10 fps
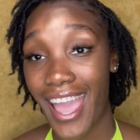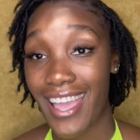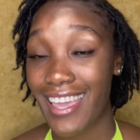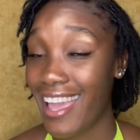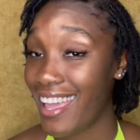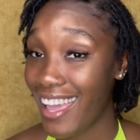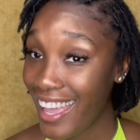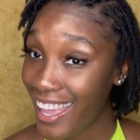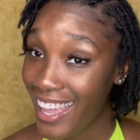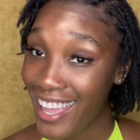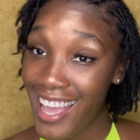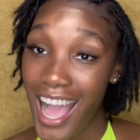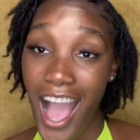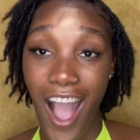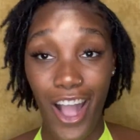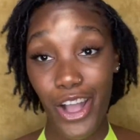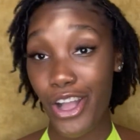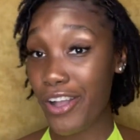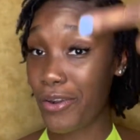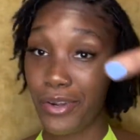aka
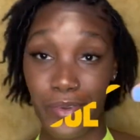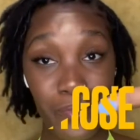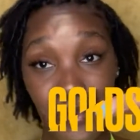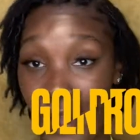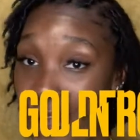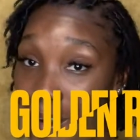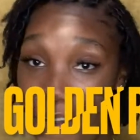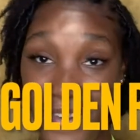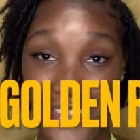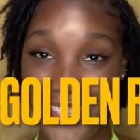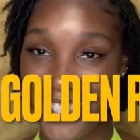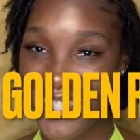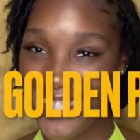Golden Rose.